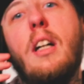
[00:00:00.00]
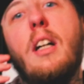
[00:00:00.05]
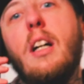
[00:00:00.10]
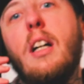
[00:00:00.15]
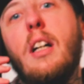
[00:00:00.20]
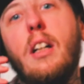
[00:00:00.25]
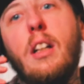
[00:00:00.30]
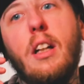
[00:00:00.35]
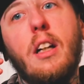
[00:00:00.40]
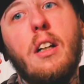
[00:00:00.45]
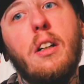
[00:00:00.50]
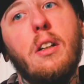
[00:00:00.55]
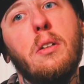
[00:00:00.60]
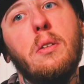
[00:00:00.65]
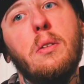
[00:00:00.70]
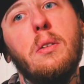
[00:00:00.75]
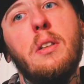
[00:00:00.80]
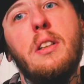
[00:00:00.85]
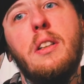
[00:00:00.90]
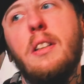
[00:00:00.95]

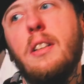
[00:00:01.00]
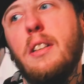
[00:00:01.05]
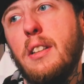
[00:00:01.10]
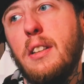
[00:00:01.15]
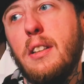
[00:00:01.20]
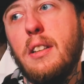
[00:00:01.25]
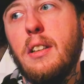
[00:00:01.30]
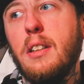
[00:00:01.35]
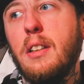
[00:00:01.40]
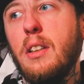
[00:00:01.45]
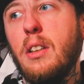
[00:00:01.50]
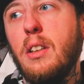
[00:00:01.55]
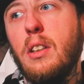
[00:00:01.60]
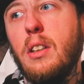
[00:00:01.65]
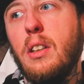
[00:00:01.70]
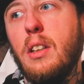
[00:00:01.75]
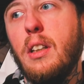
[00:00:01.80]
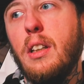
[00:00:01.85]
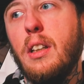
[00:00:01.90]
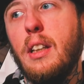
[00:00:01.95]
Hello?
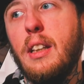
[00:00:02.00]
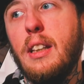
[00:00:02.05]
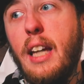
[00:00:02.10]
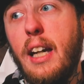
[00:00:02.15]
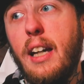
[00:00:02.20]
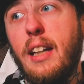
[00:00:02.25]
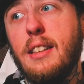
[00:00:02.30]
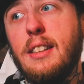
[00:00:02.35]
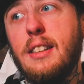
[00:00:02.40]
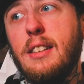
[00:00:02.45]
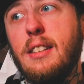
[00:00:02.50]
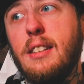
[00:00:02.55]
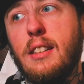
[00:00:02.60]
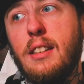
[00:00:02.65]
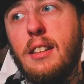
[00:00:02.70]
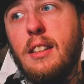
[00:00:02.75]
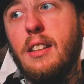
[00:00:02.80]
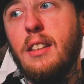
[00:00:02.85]
Yes.